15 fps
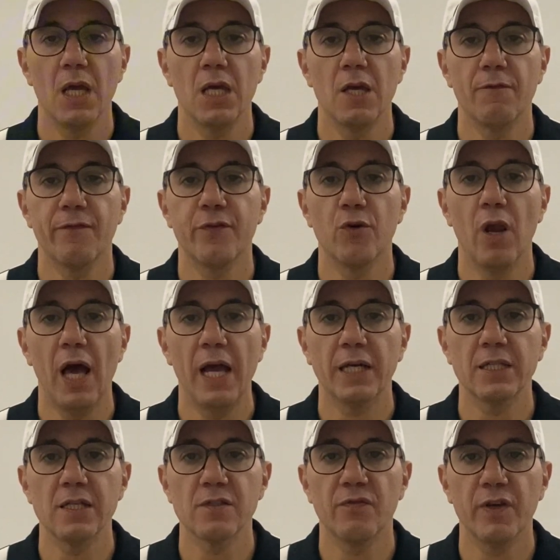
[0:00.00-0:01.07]
If you like
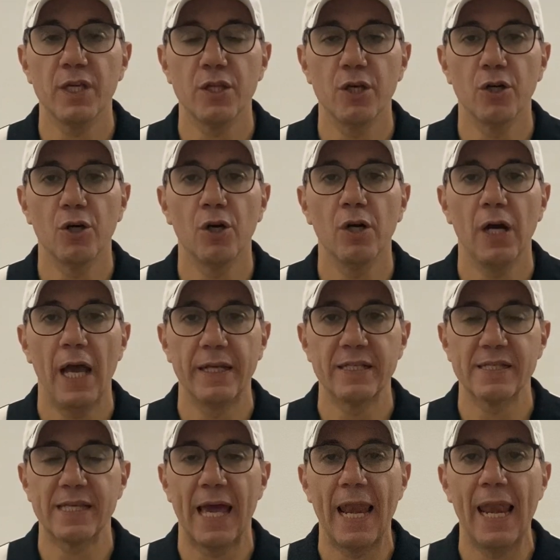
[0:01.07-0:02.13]
this video, as I
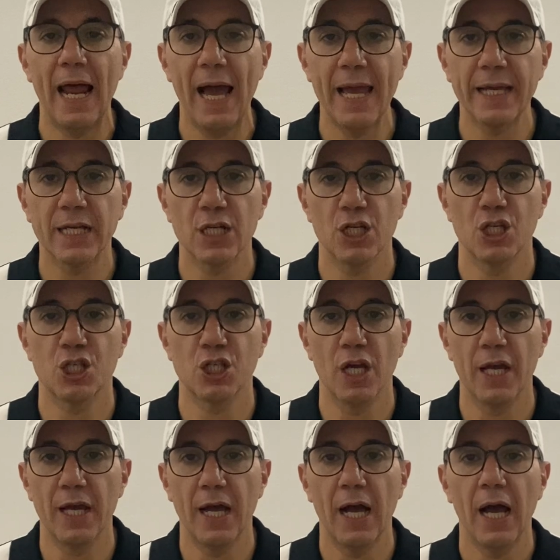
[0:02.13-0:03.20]
said, like,
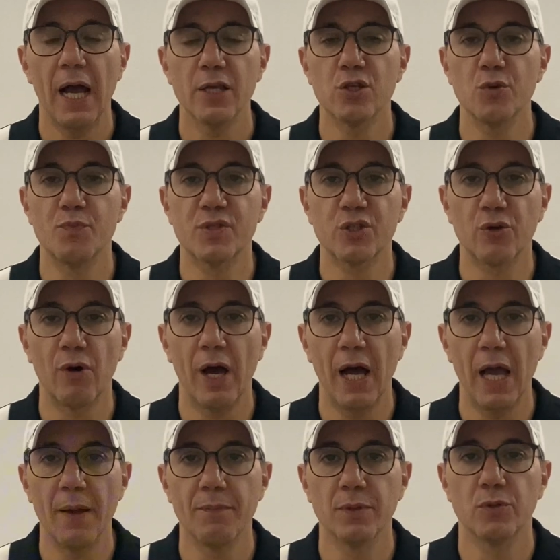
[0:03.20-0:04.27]
share,
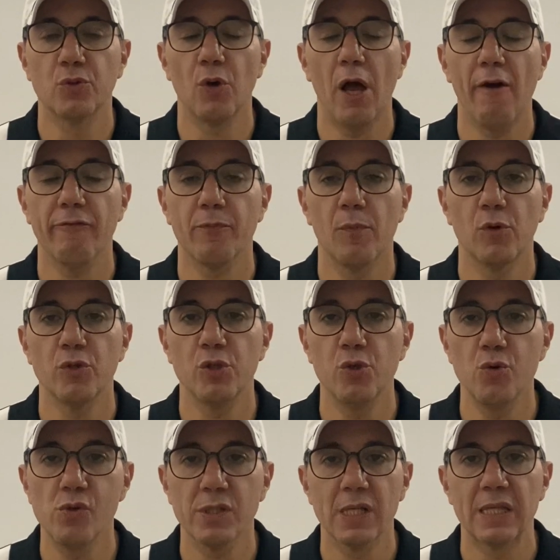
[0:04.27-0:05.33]
subscribe to have more
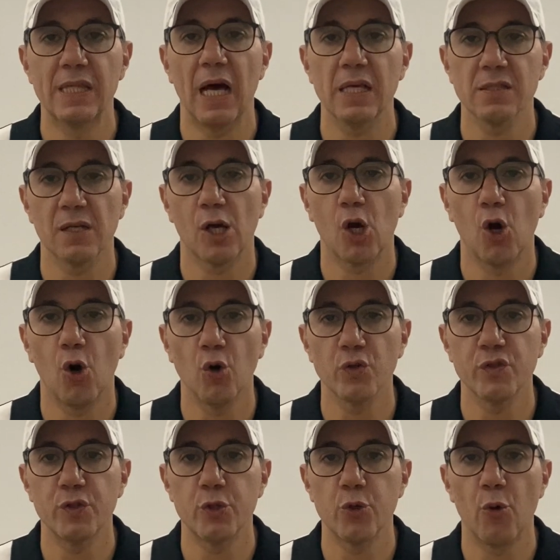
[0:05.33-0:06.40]
news. Doesn't
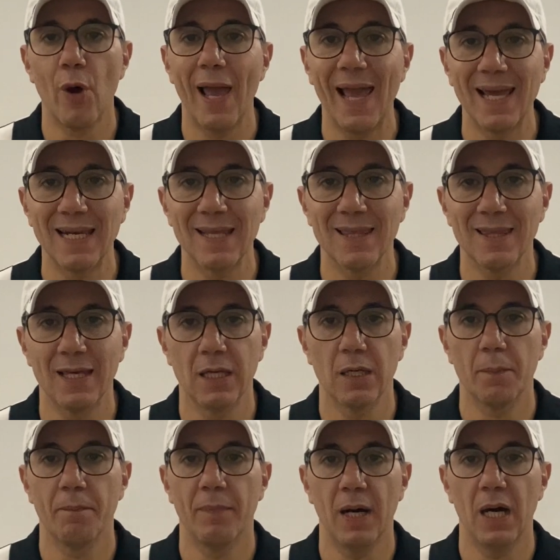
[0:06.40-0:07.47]
cost you
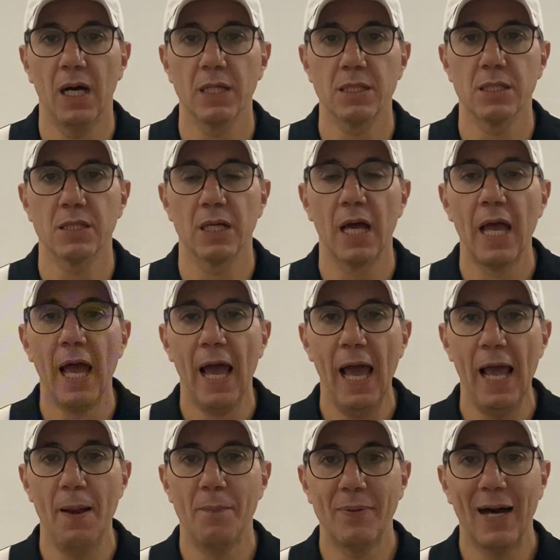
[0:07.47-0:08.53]
anything, but
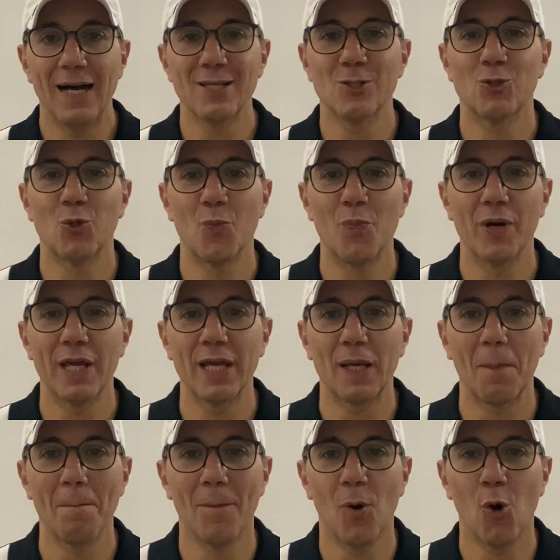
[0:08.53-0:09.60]
help us to bring
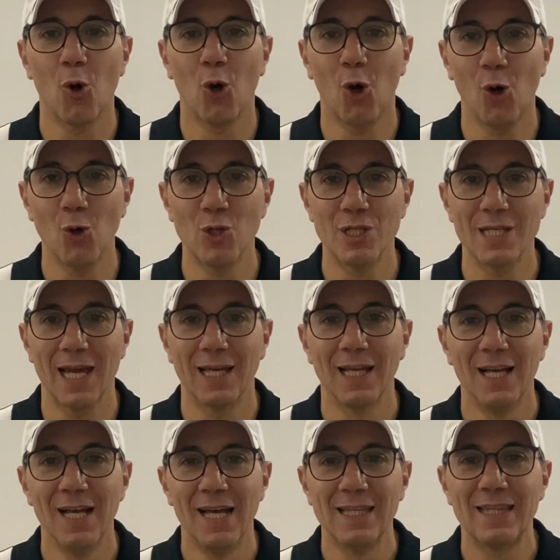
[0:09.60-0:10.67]
more content.
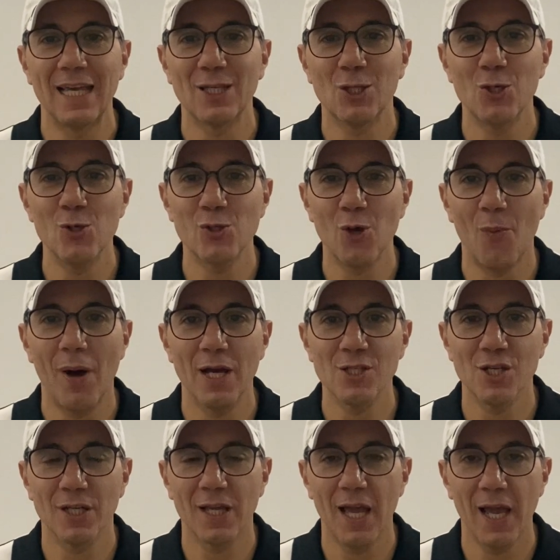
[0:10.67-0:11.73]
Thank you so much
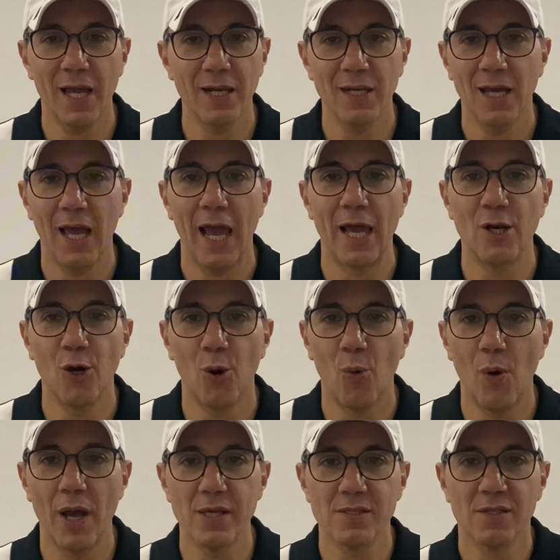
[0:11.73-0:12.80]
again, and
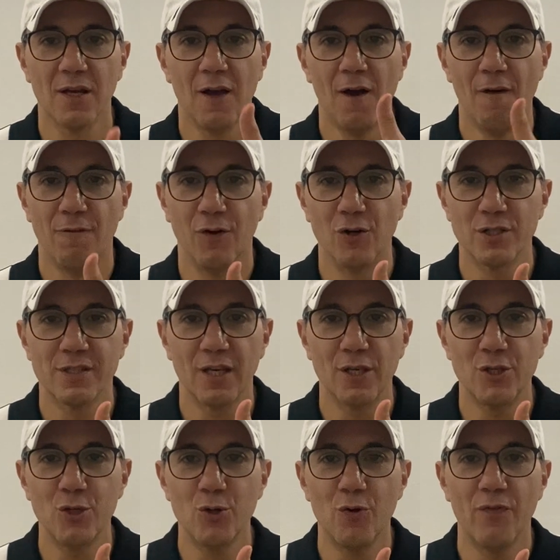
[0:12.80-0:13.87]
always Forza
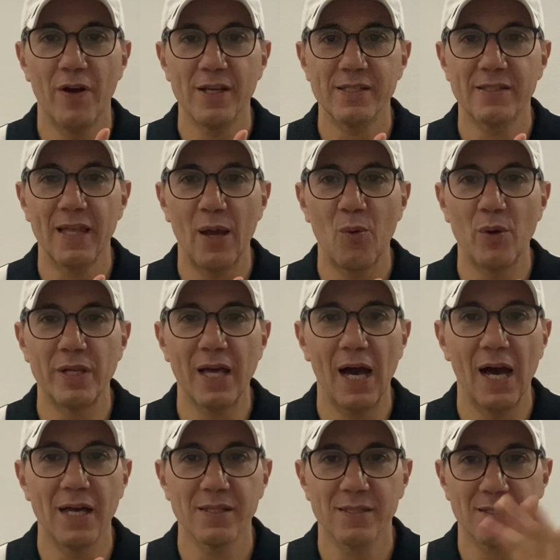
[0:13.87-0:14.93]
Juve. Stay with
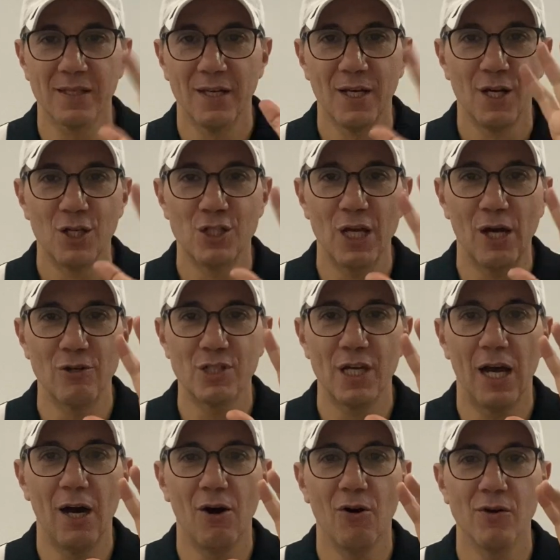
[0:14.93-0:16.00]
us. Ciao
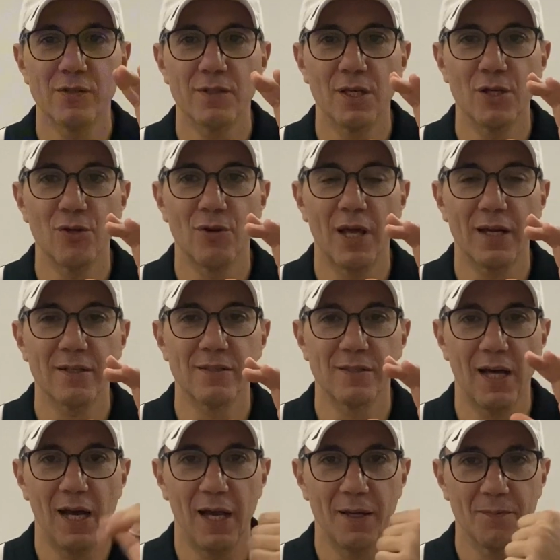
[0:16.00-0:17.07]
ciao. See you next
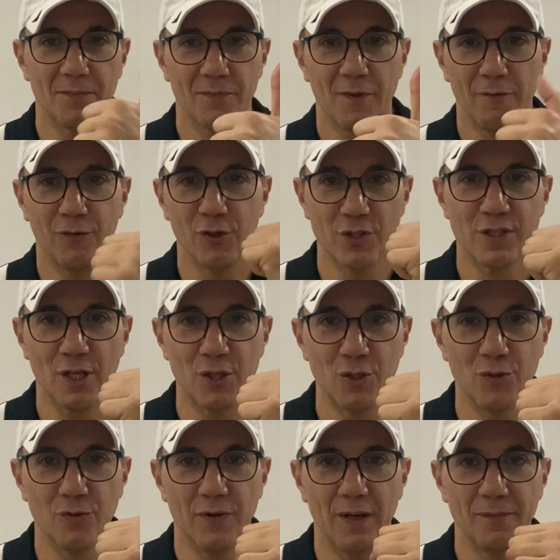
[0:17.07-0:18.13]
time. Forza
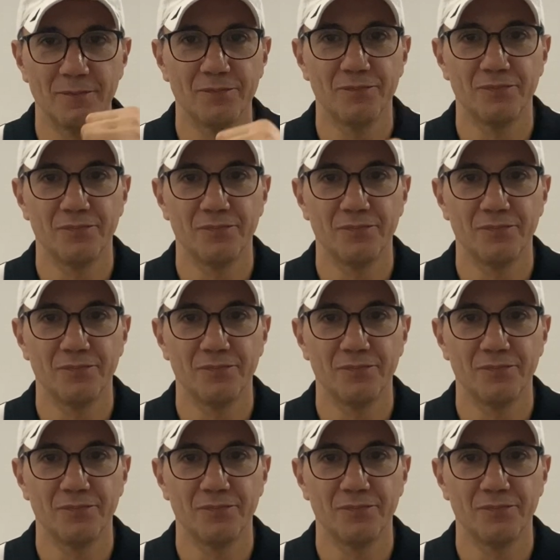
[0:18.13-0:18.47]
Juve.